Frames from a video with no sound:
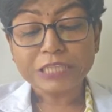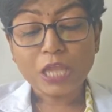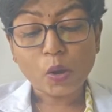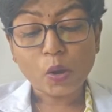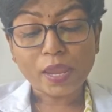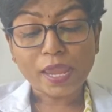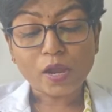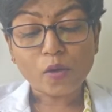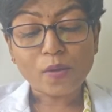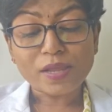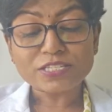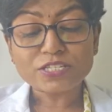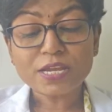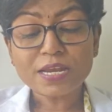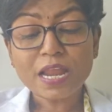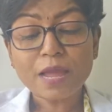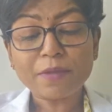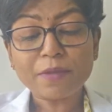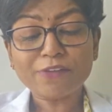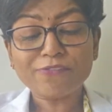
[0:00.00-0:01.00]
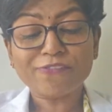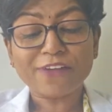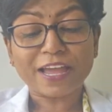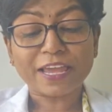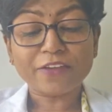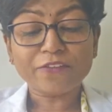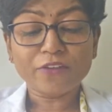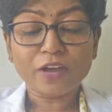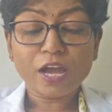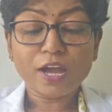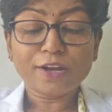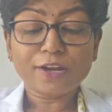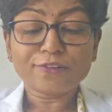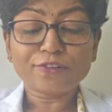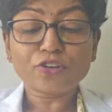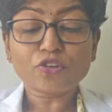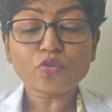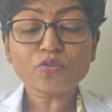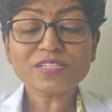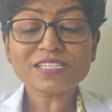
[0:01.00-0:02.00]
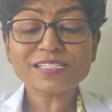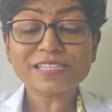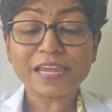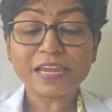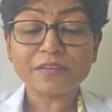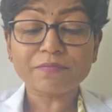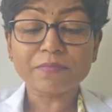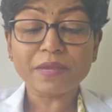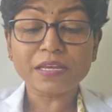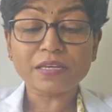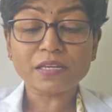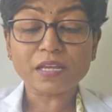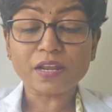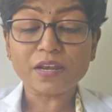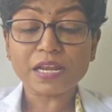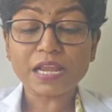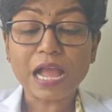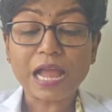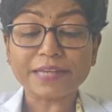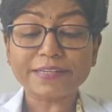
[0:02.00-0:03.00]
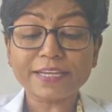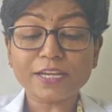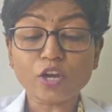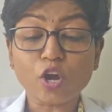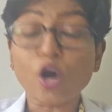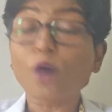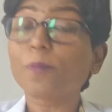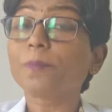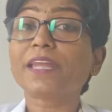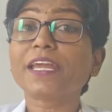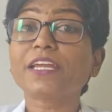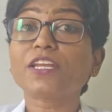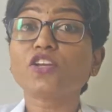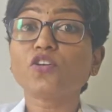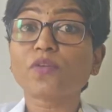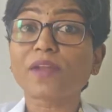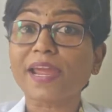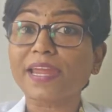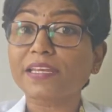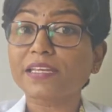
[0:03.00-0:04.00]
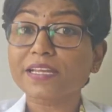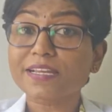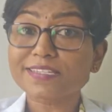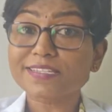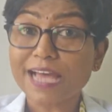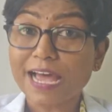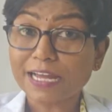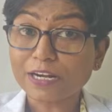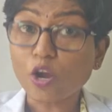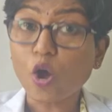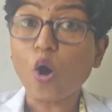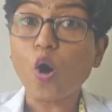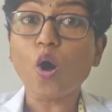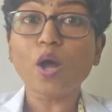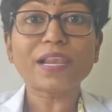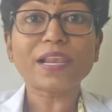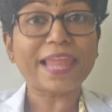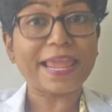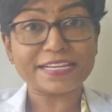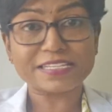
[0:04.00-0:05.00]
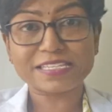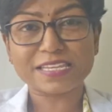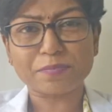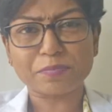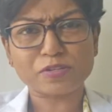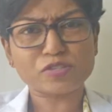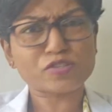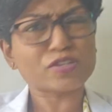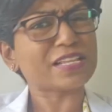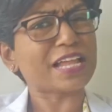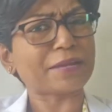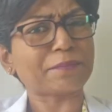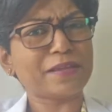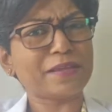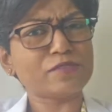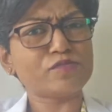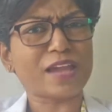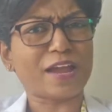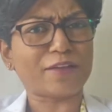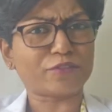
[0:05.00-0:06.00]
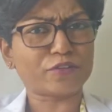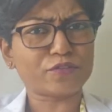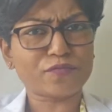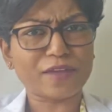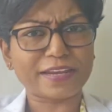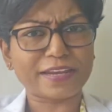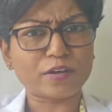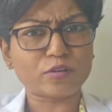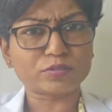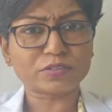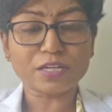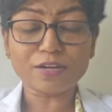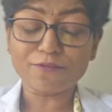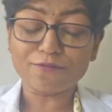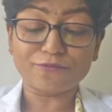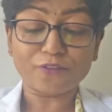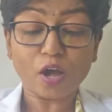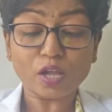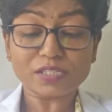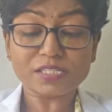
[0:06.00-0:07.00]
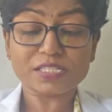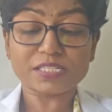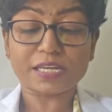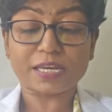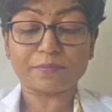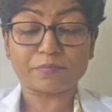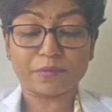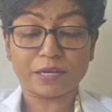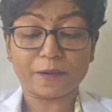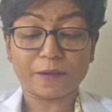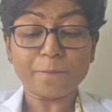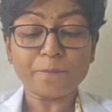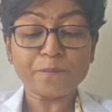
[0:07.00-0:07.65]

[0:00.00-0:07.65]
Okay, question number 5. True statement regarding optic neuritis are all except. So that means we have to find out the false statement.